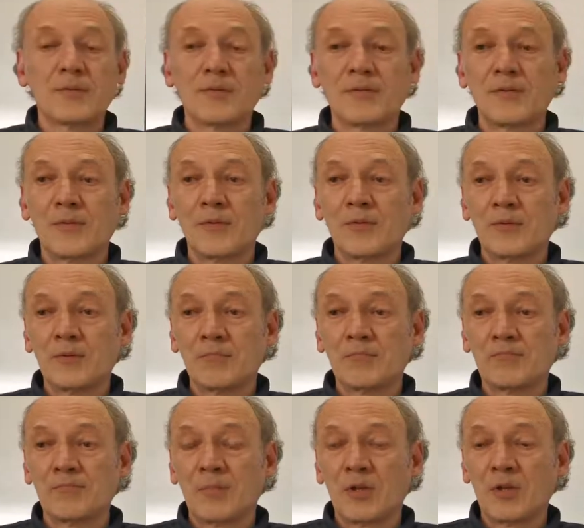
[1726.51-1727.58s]
So
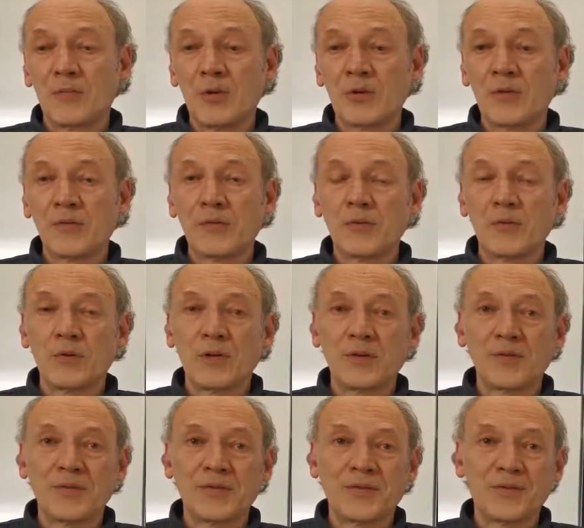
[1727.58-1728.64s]
about as good
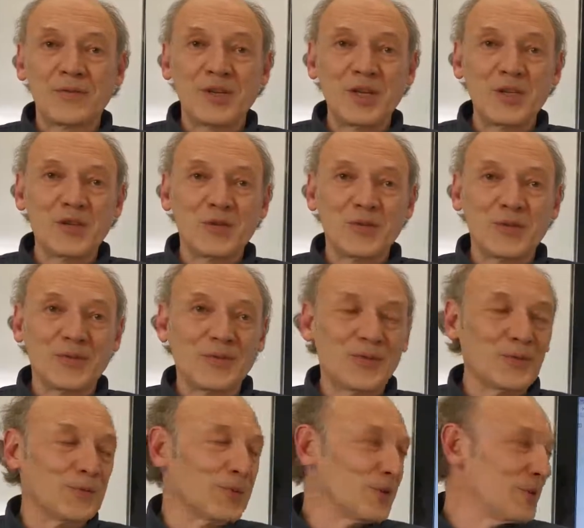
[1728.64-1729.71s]
as nature is
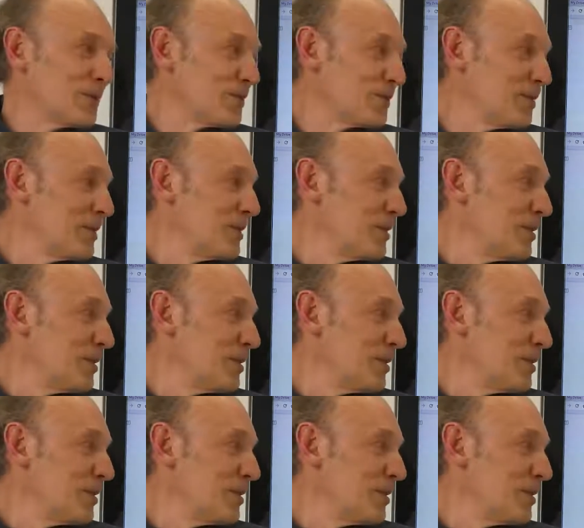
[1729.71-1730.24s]
doing it.